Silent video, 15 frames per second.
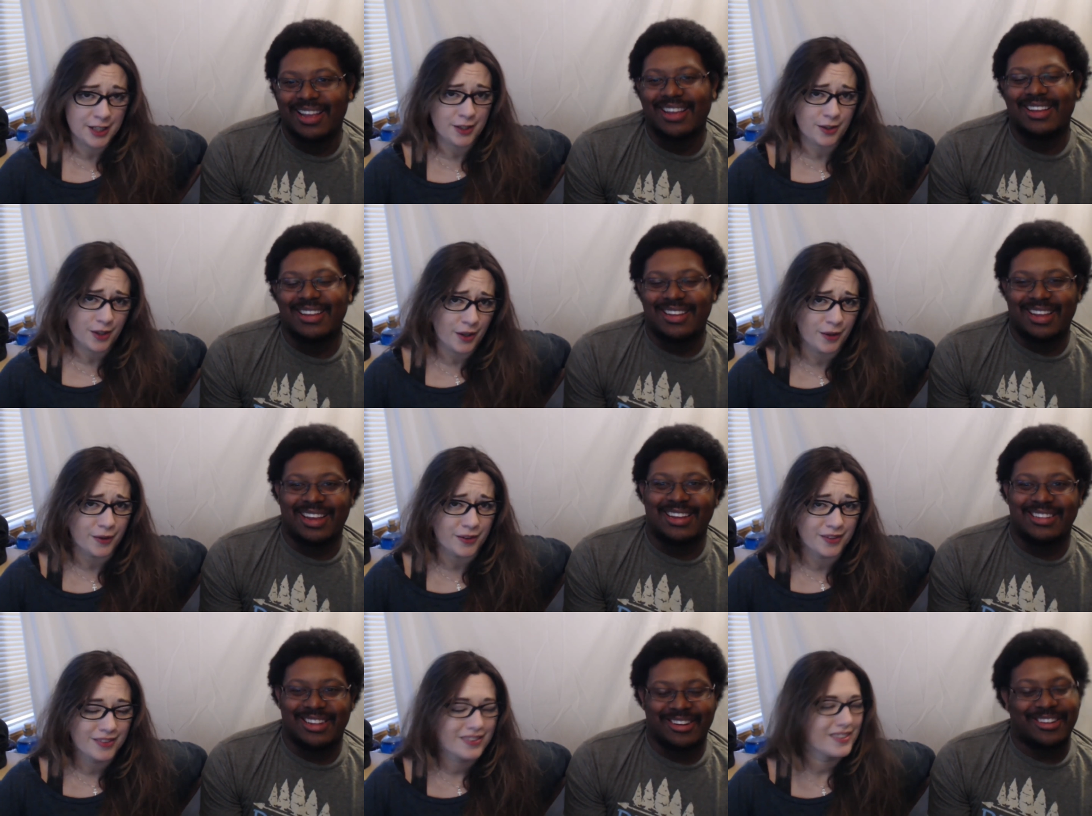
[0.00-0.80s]
Speaker 1: code. Yeah,
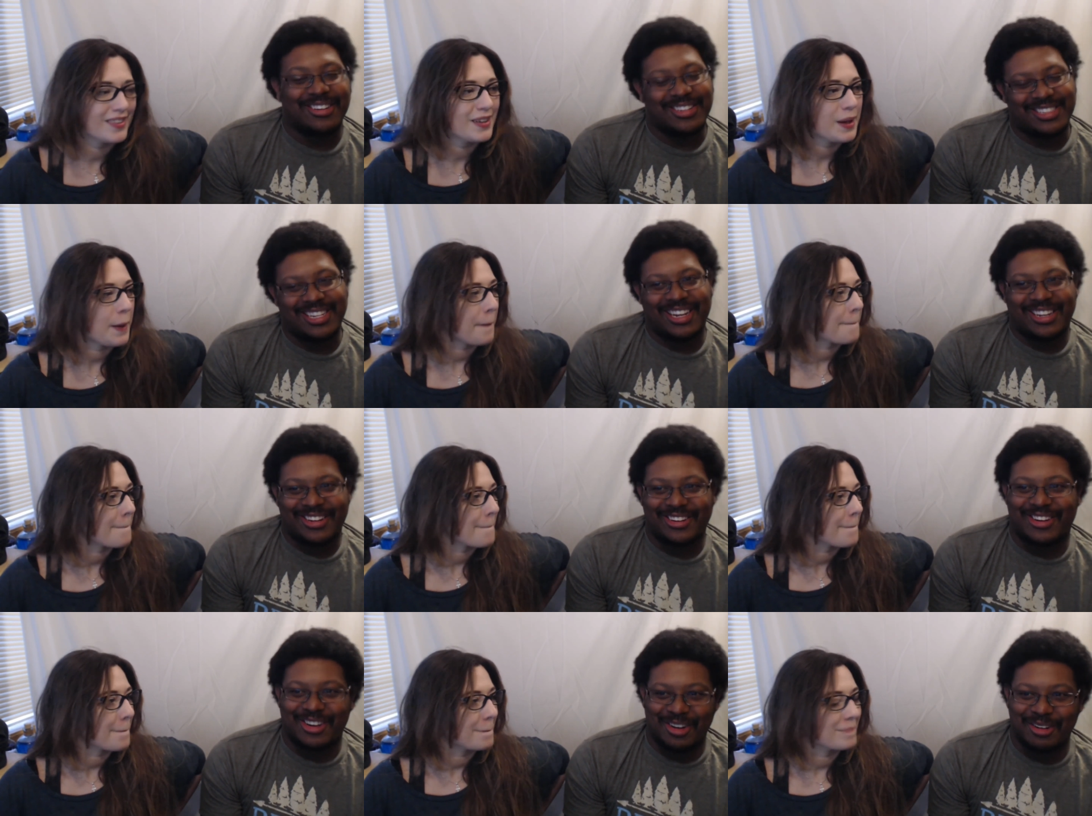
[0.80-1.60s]
Speaker 2: they're gonna take your
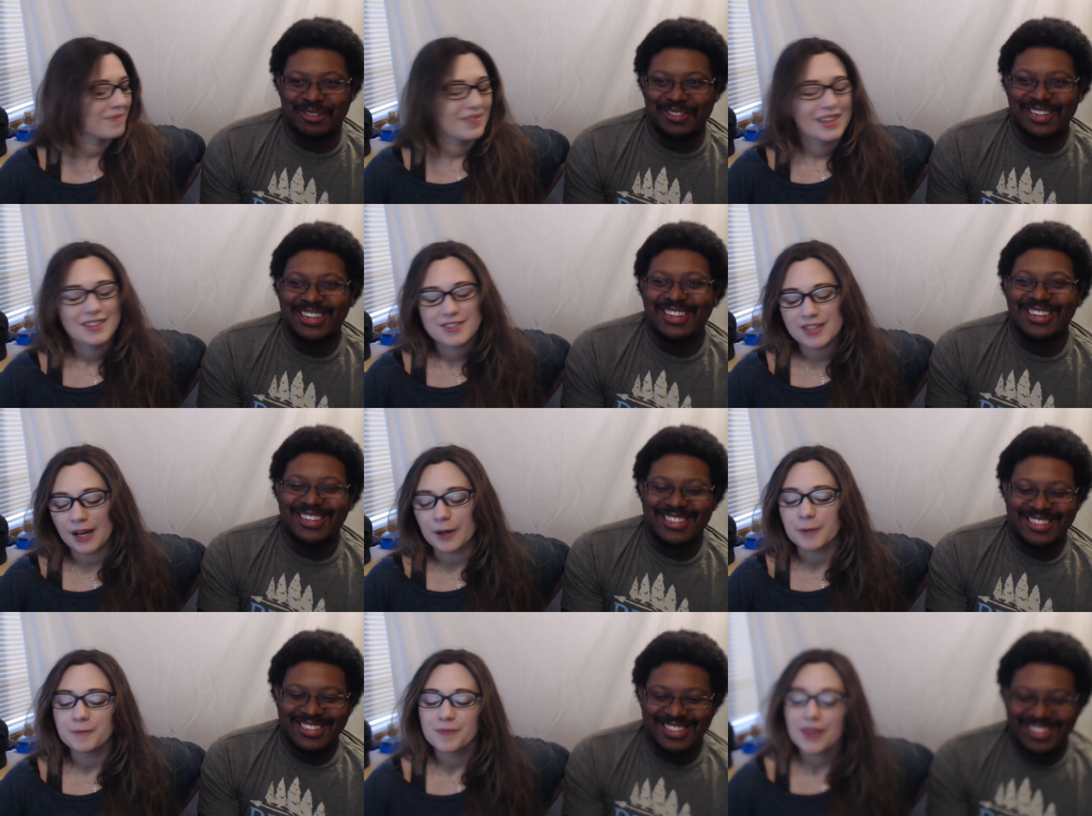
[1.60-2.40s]
code.
Speaker 1: So,
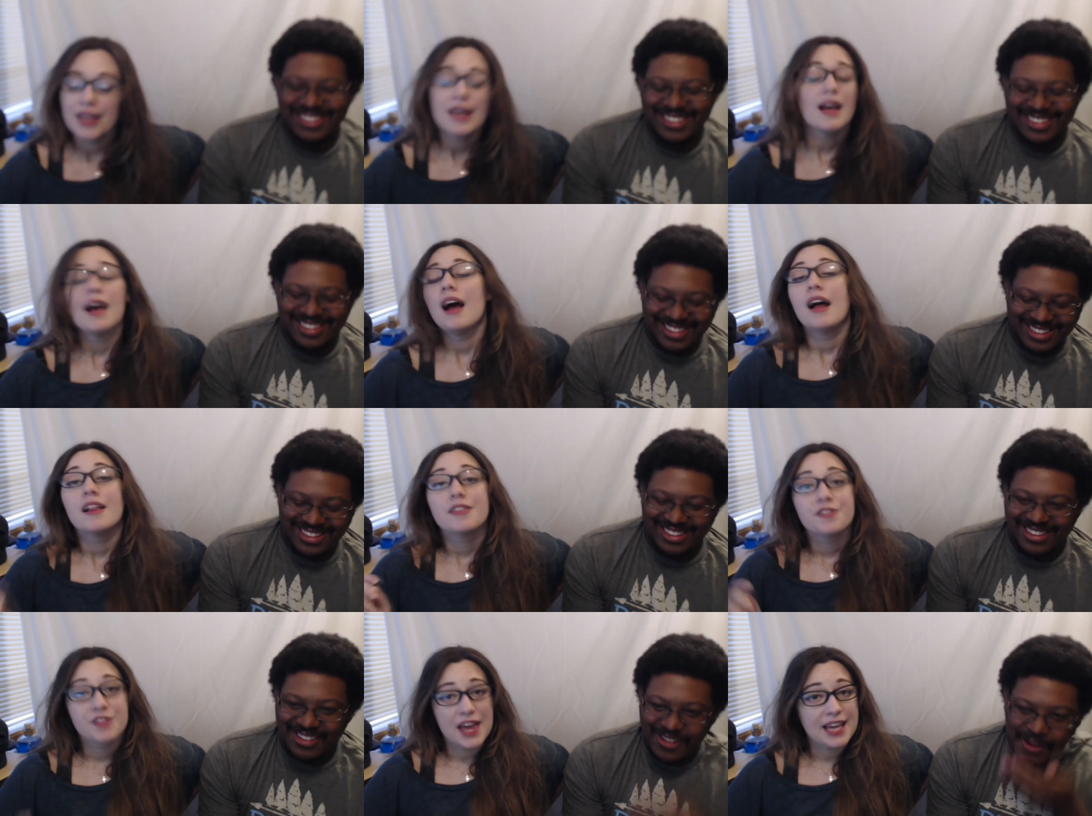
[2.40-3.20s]

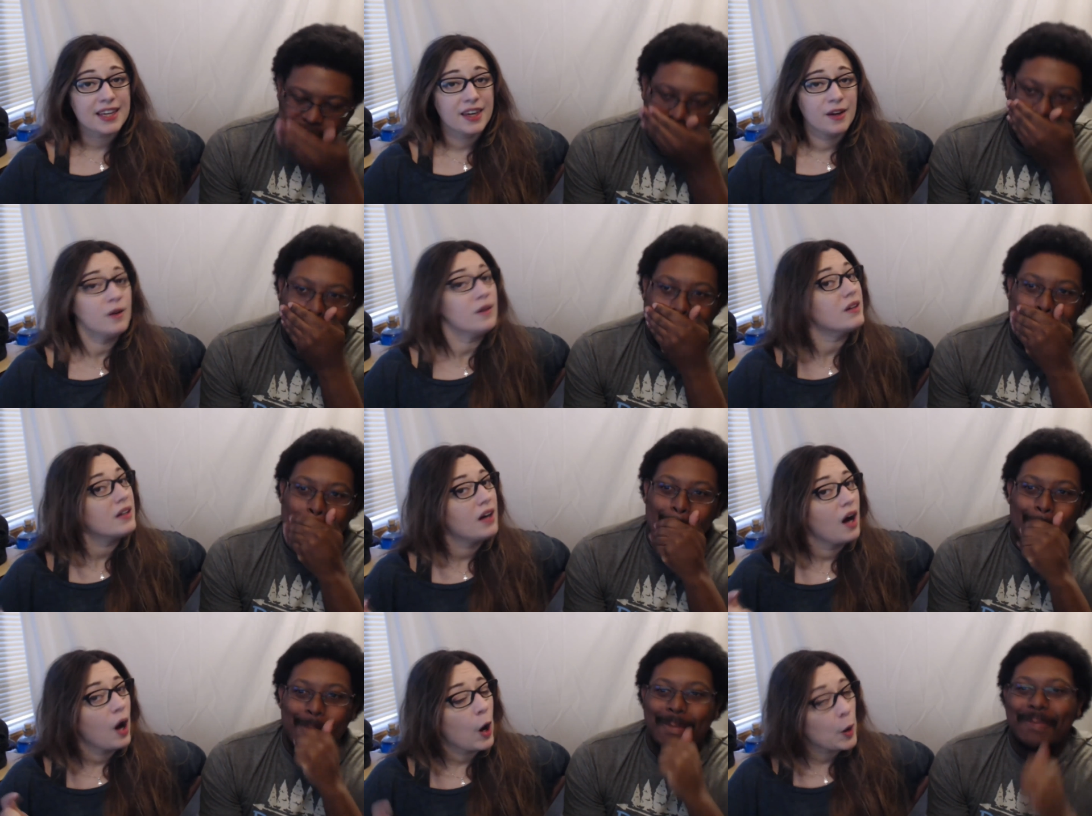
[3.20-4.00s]
thank you.
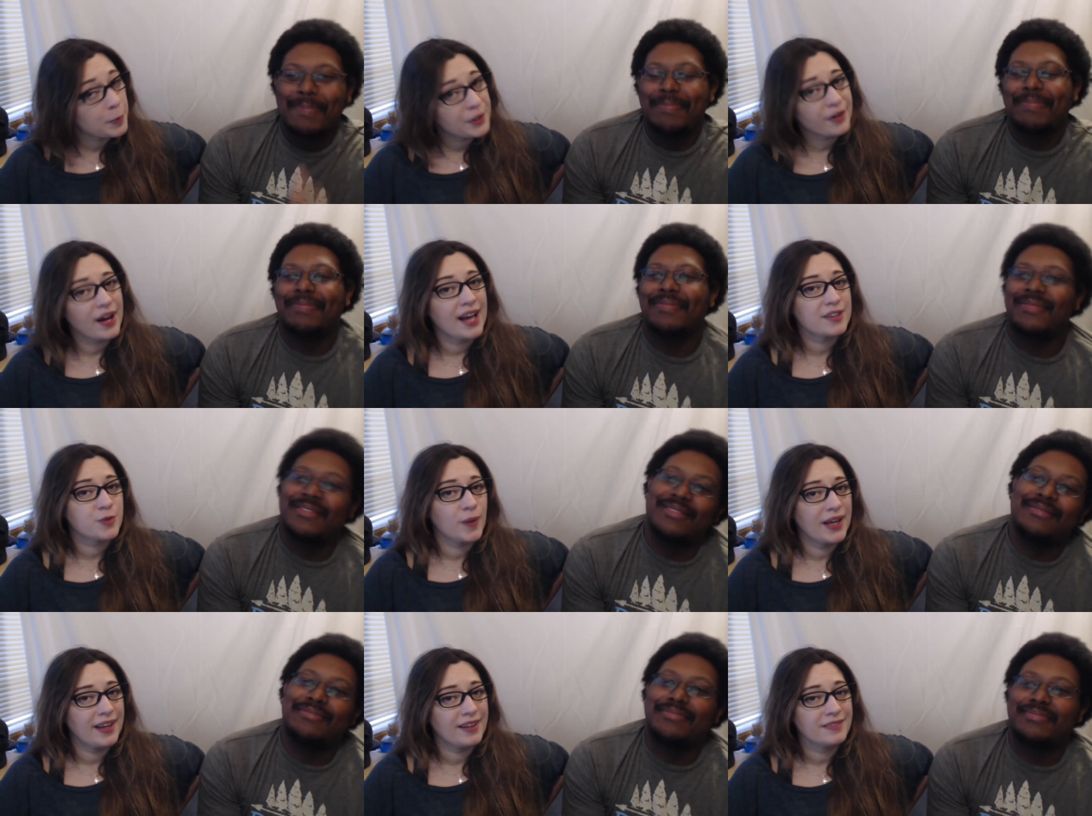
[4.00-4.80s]
Hope you guys
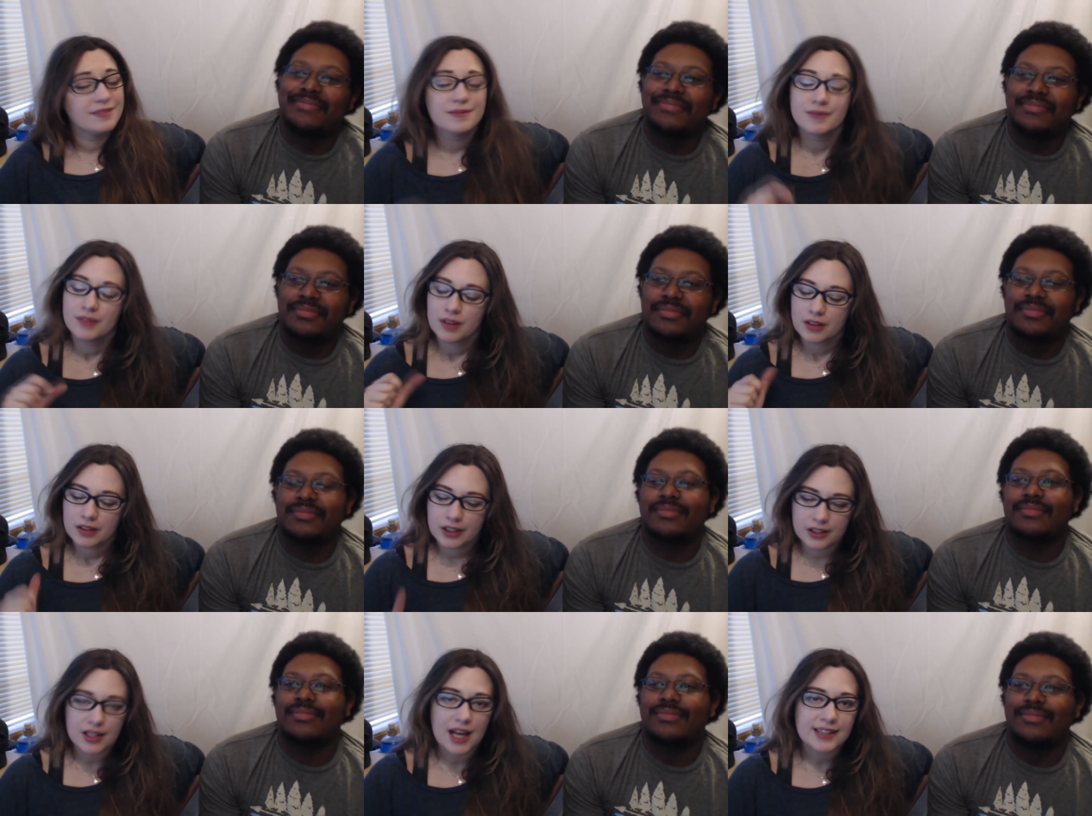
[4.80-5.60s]
win. Good
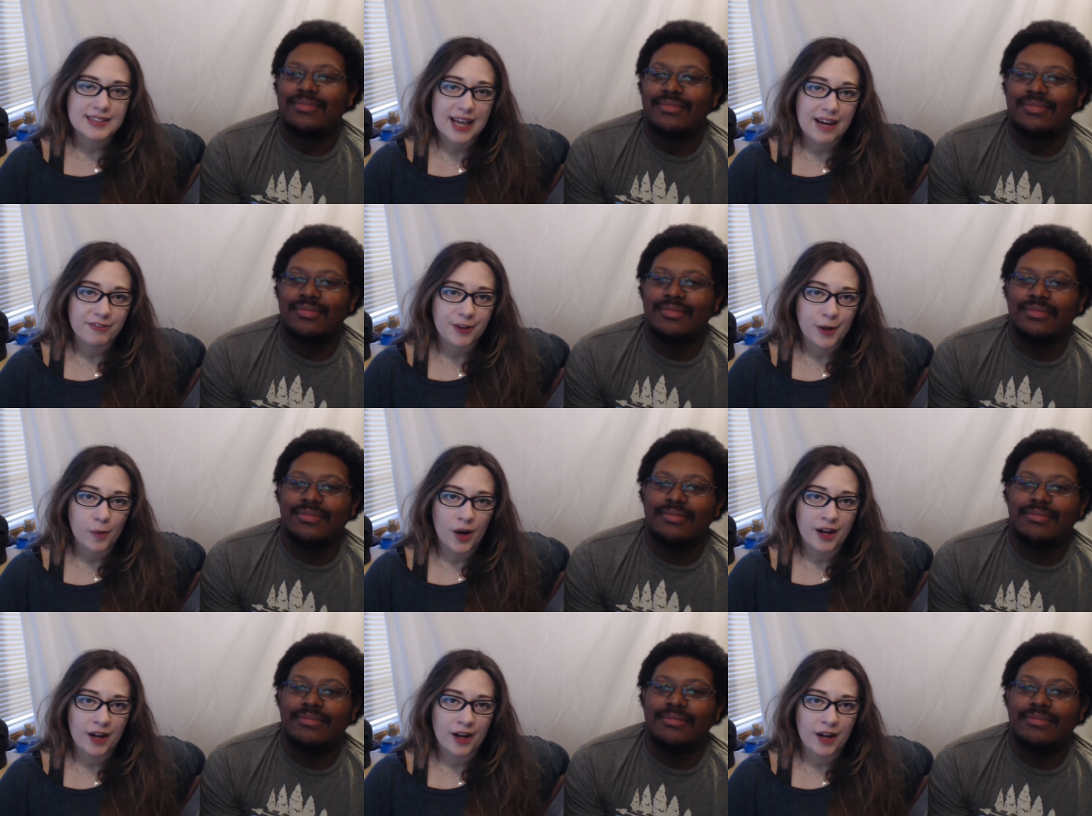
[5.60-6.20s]
luck to everyone,